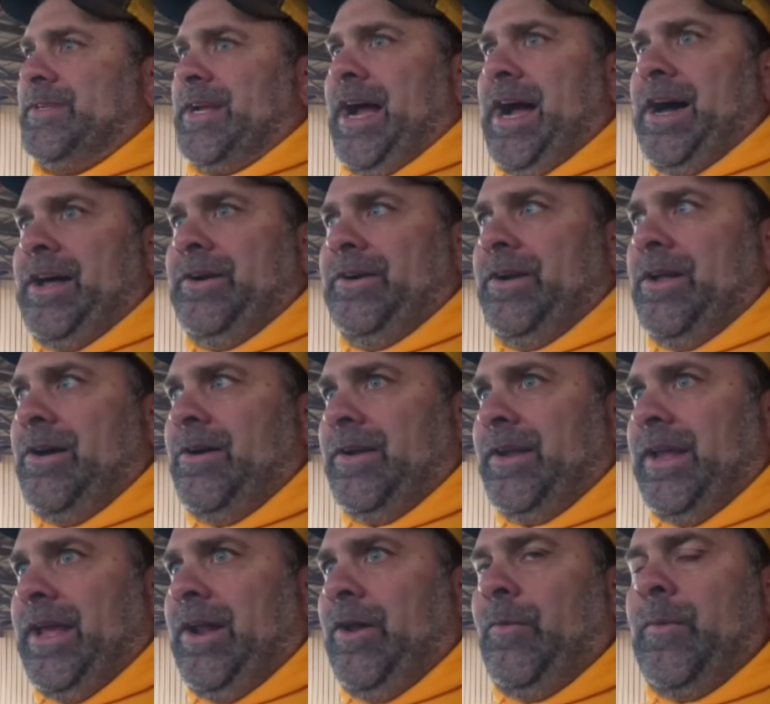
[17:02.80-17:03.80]
was hotter than I'll
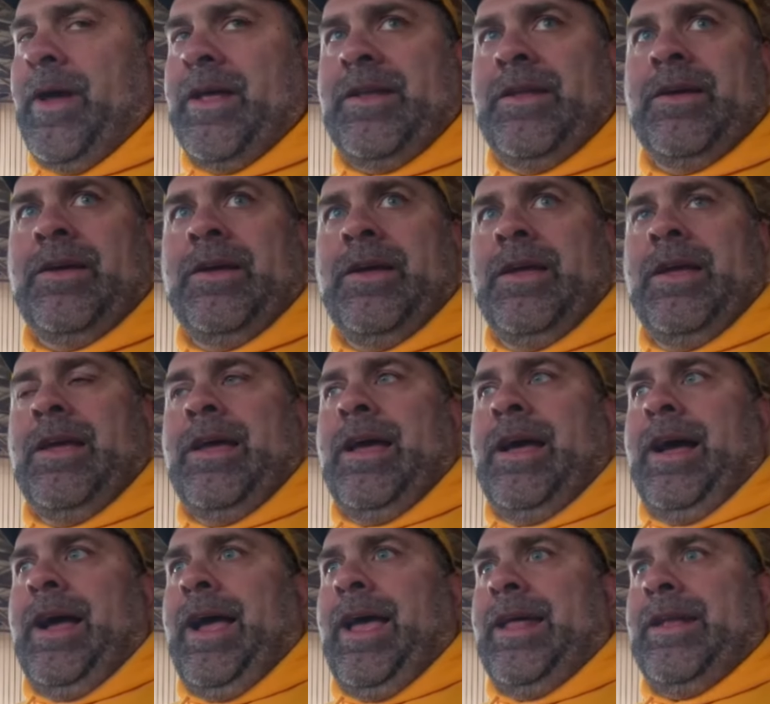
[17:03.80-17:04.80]
get out. We had to,
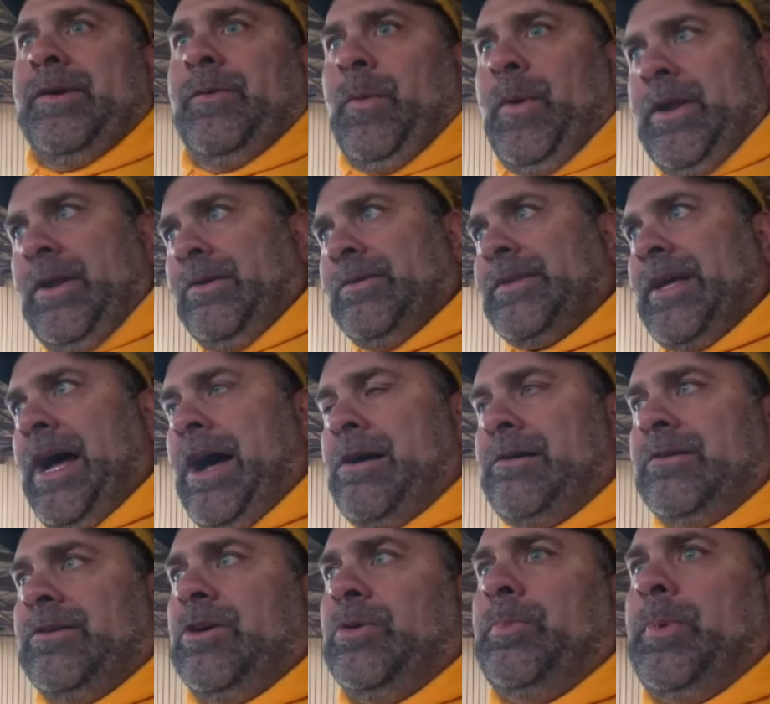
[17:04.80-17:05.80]
I had the window
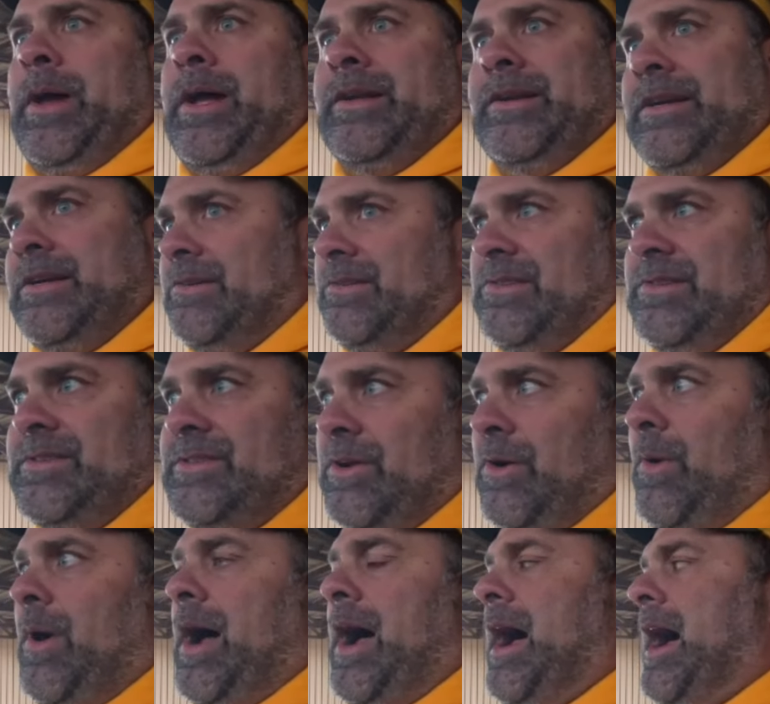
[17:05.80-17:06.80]
down a little bit because it's
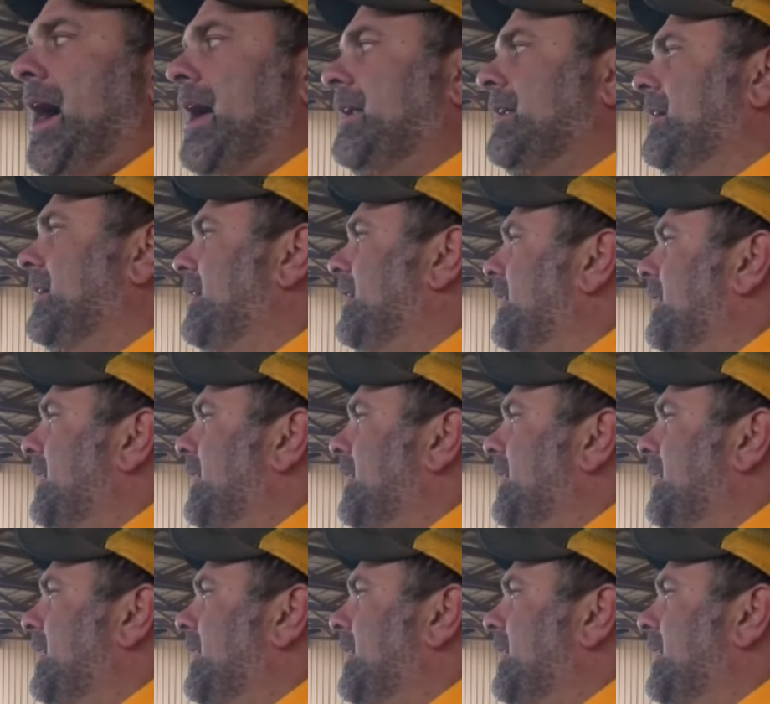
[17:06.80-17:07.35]
so hot